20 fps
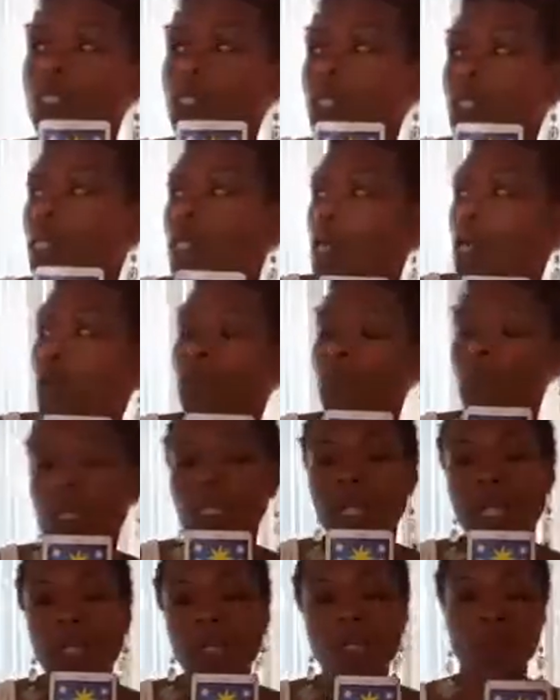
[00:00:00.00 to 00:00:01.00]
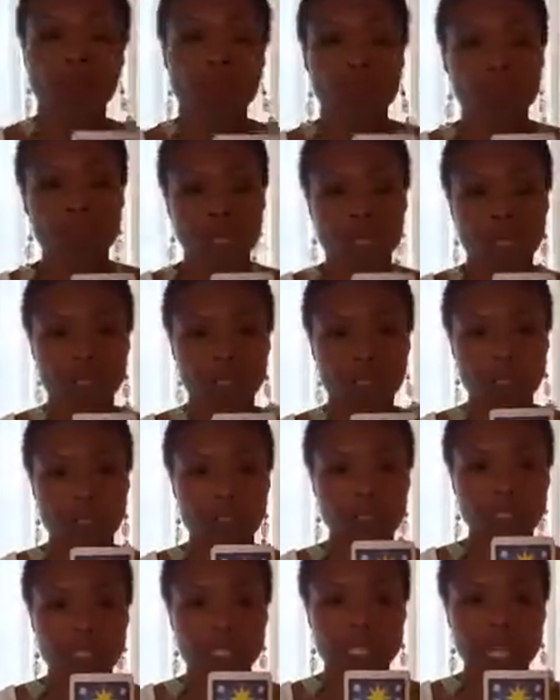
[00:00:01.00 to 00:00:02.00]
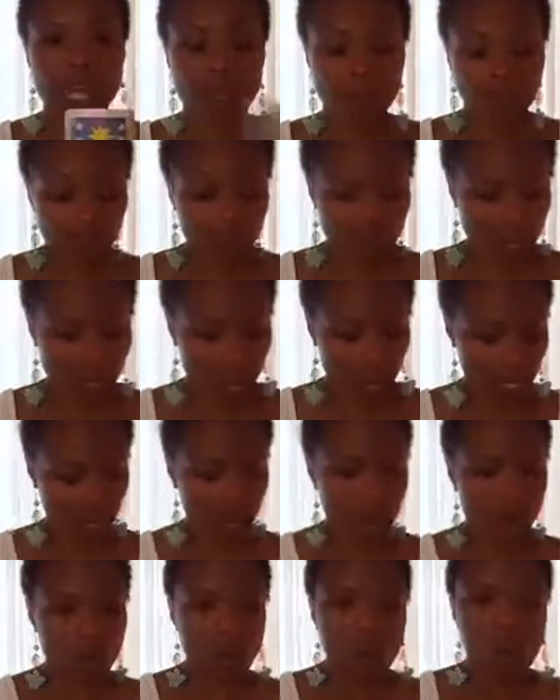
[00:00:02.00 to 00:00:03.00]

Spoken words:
is going to help the next person down the line.